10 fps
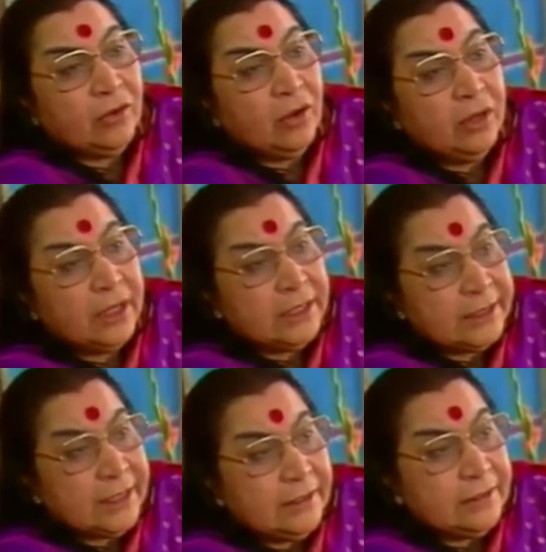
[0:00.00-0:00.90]
called as
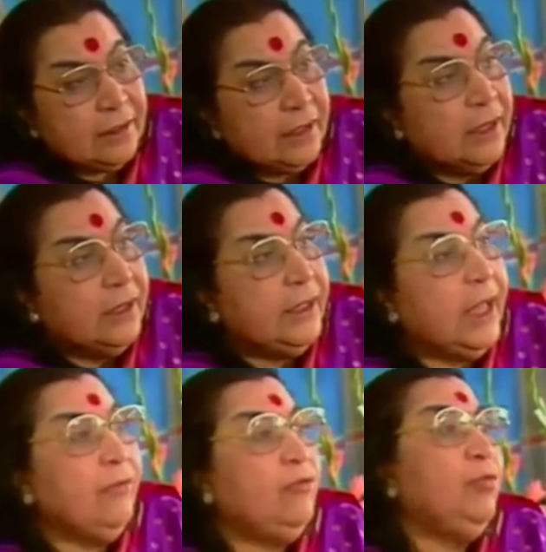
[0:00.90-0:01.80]
kings. They
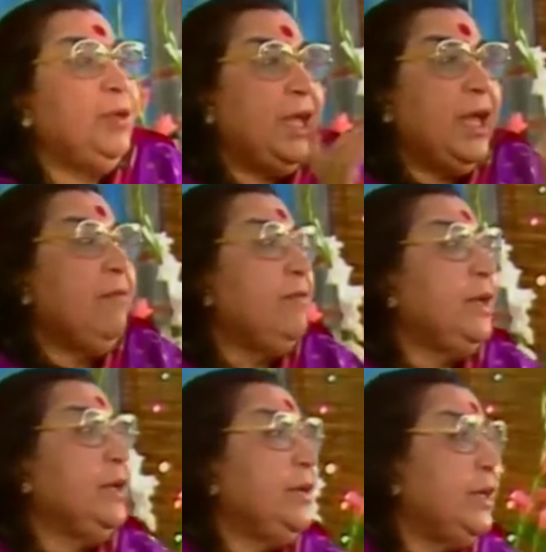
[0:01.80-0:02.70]
have to behave
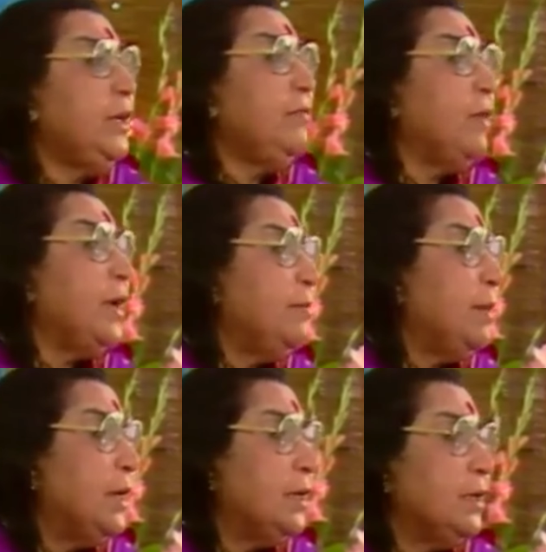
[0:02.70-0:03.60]
in a dignified
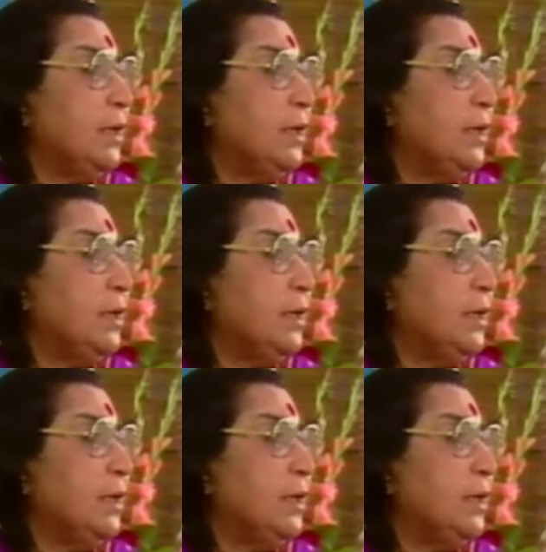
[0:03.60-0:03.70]
manner.